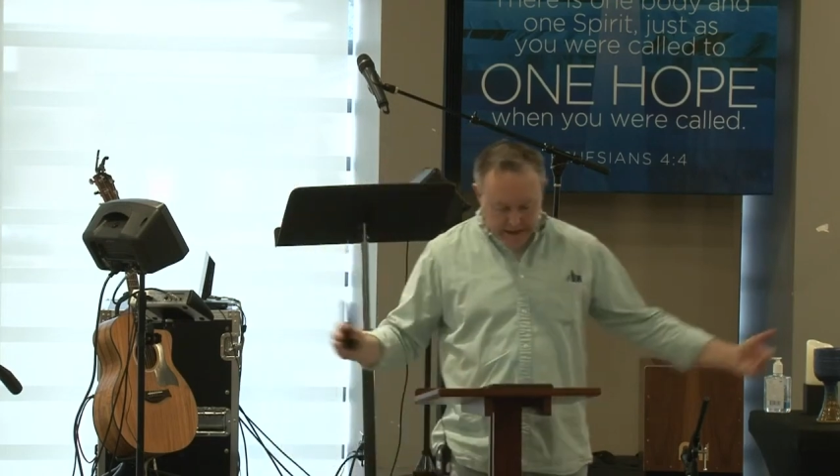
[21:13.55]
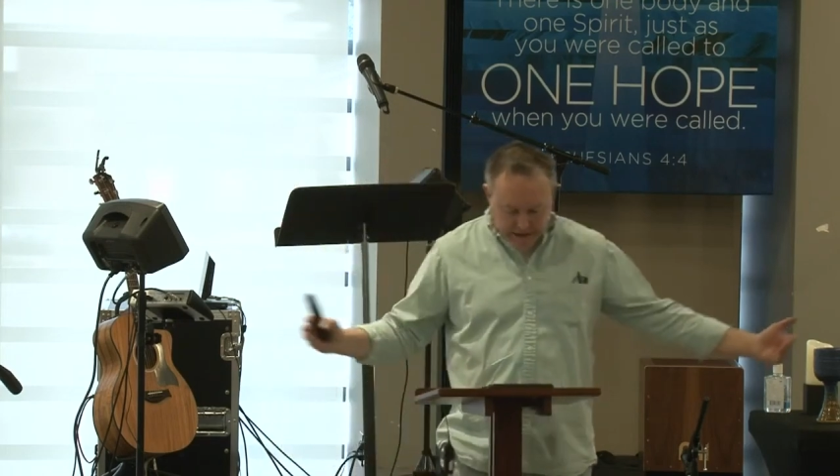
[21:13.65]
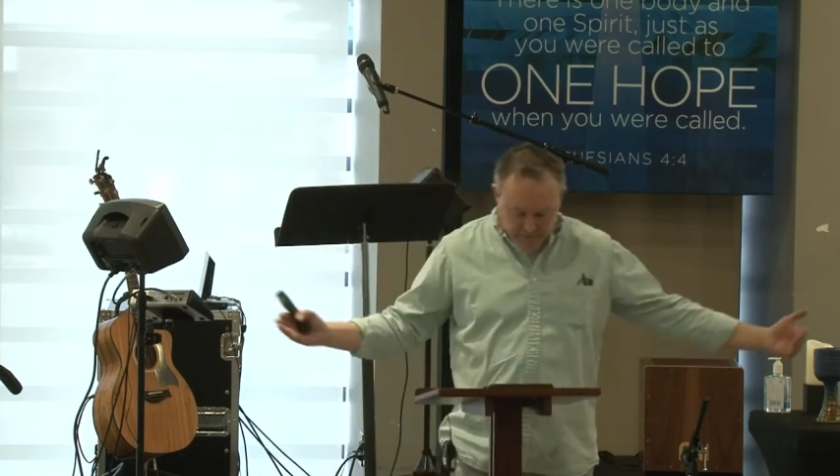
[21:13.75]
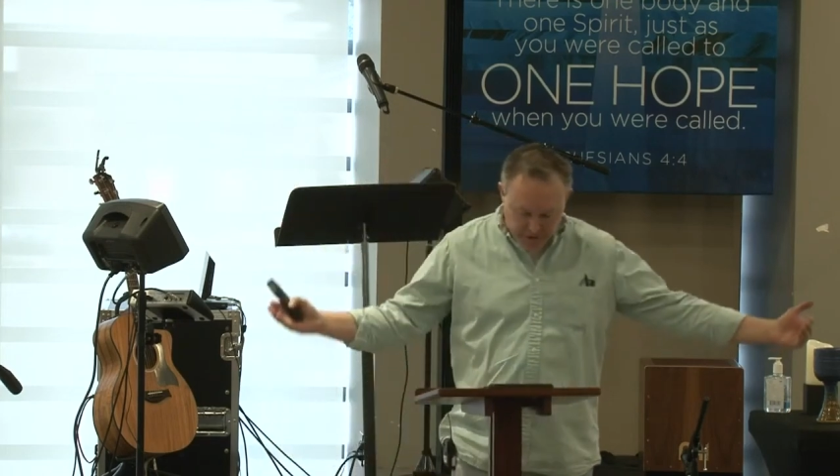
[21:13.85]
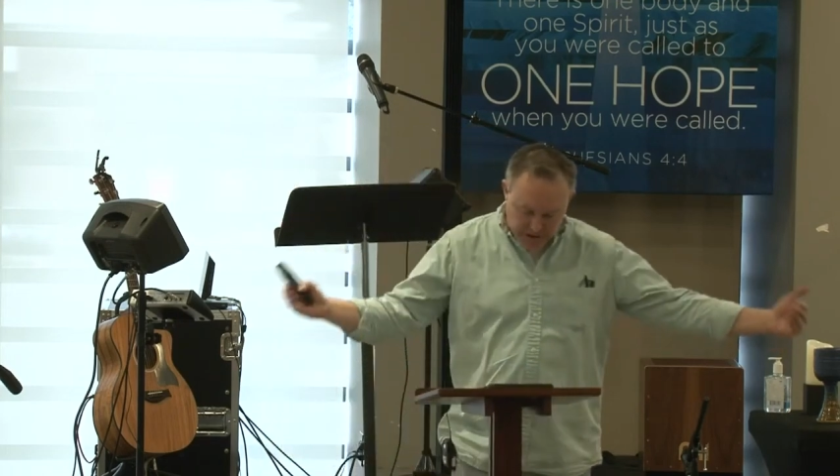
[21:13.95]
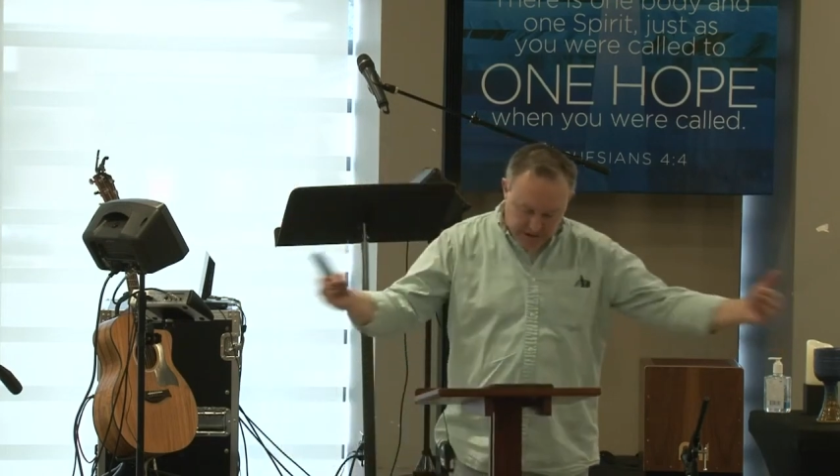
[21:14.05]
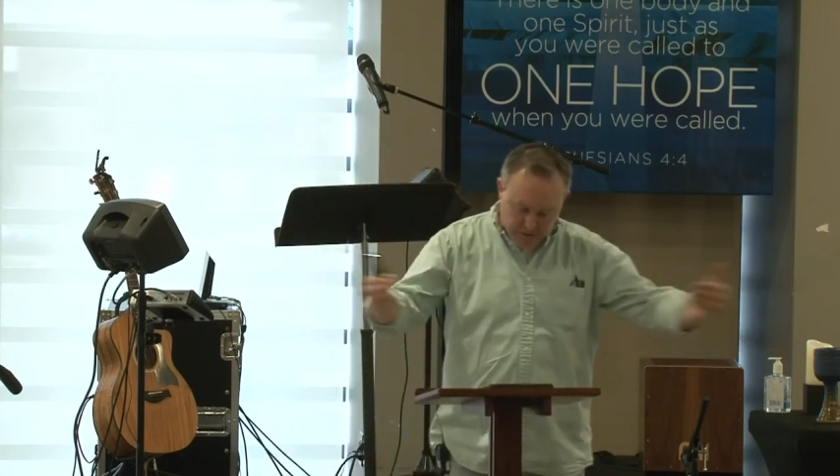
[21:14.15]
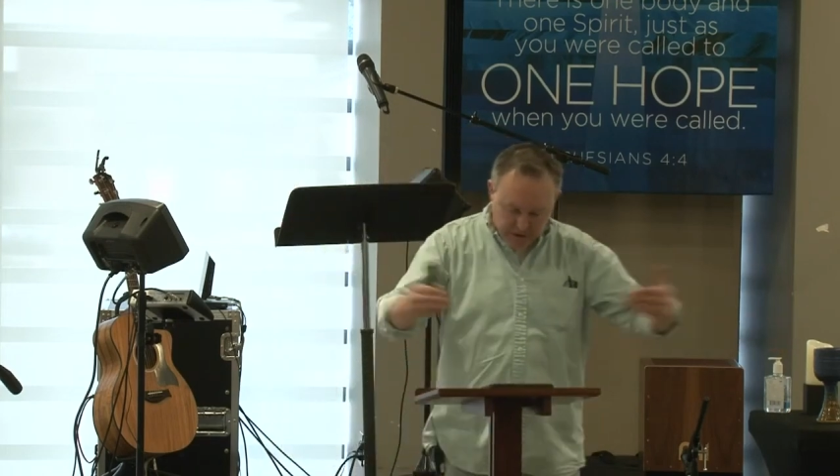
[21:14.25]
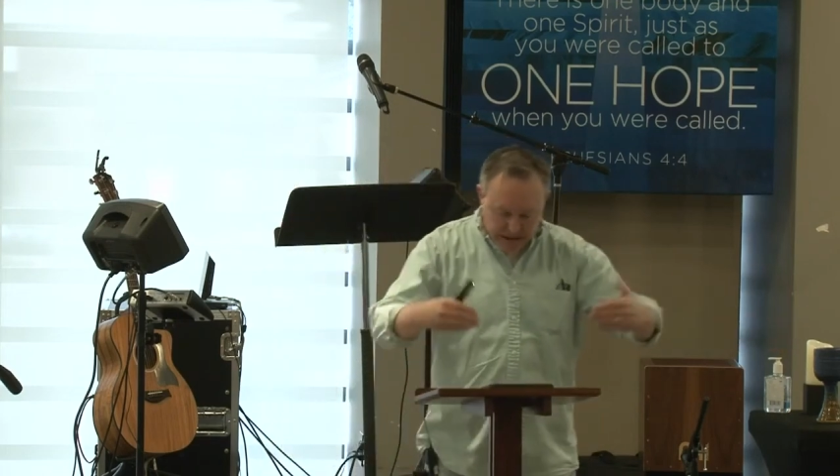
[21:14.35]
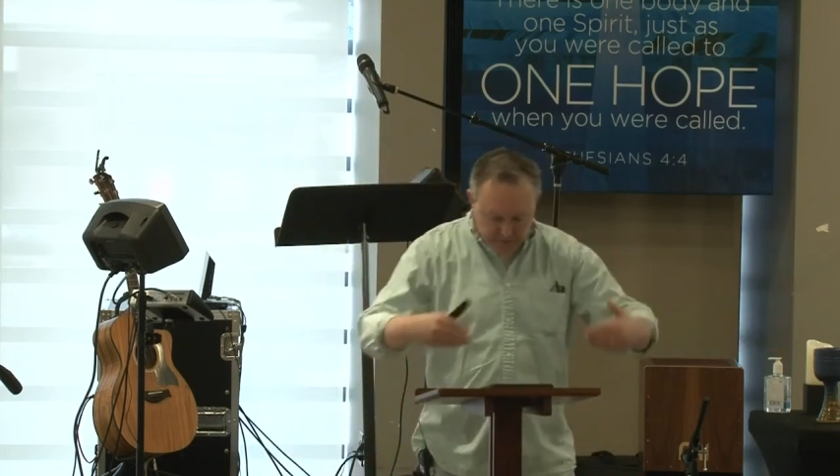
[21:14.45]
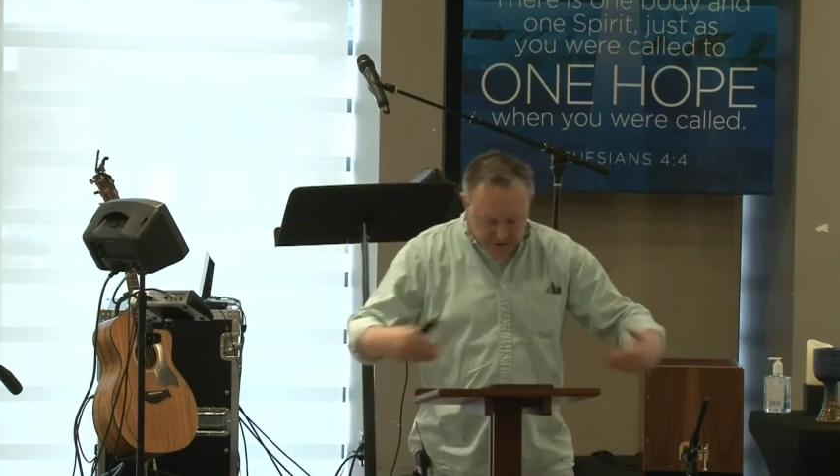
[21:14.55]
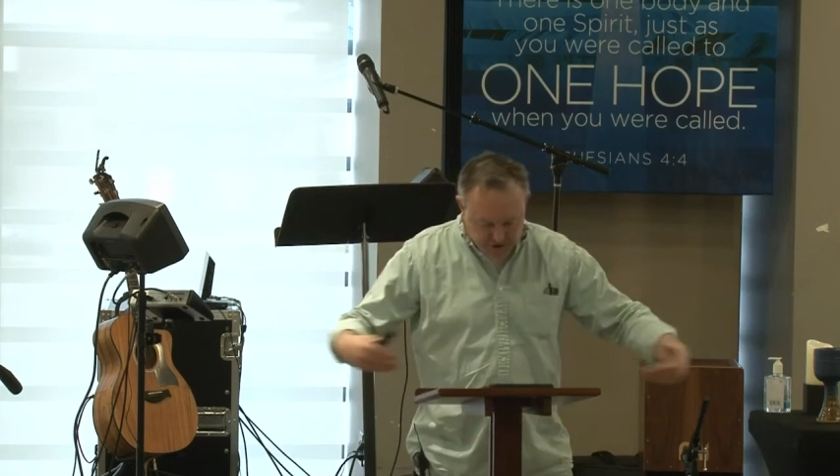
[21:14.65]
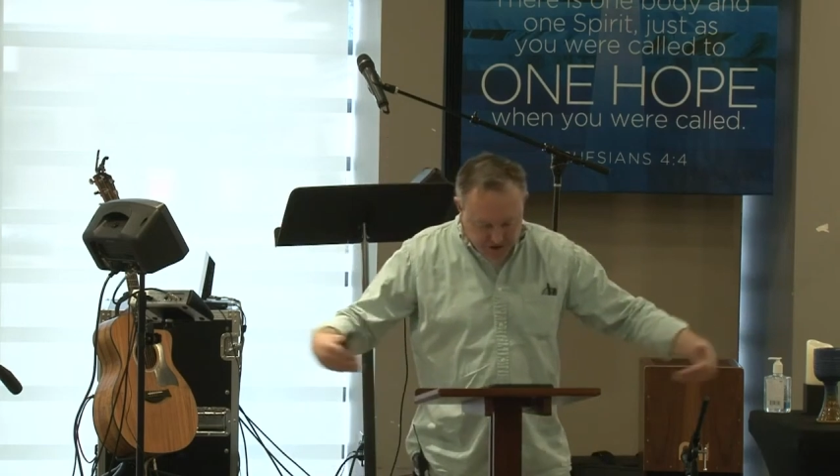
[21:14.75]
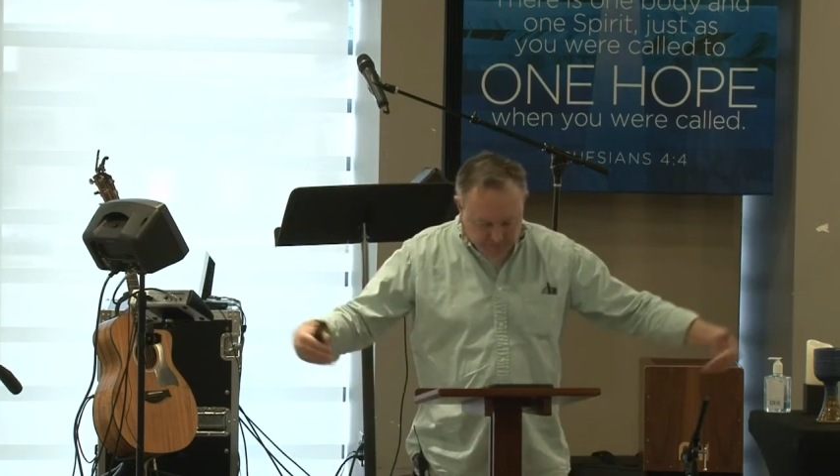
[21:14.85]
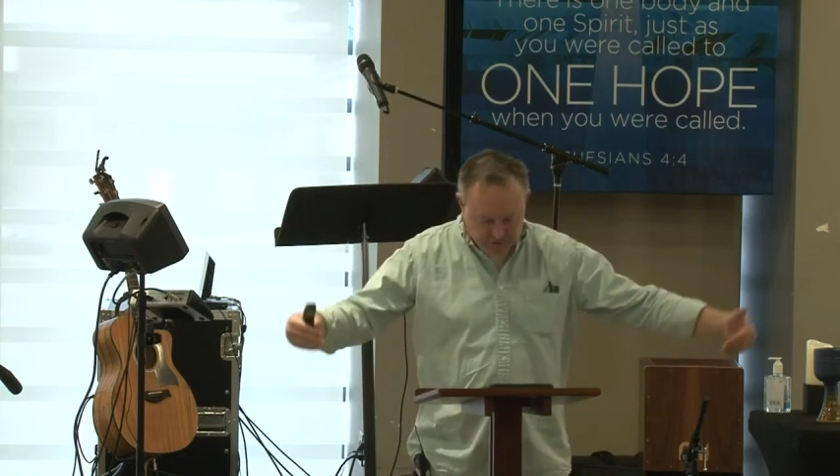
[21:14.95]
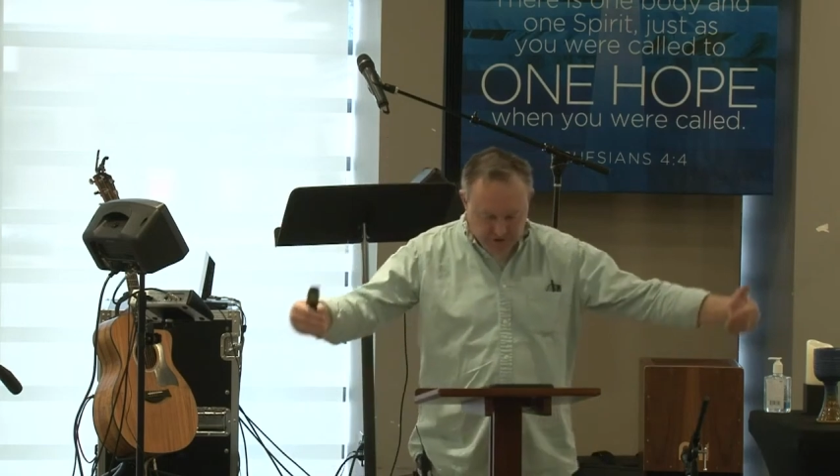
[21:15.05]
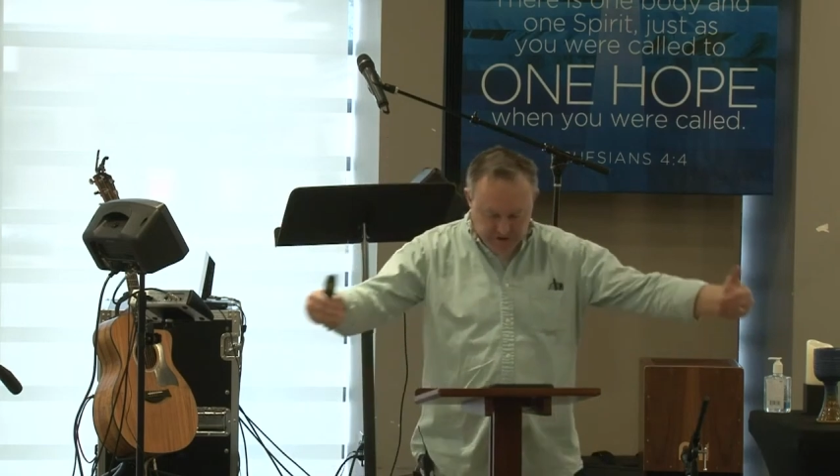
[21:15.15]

every evil, every suffering.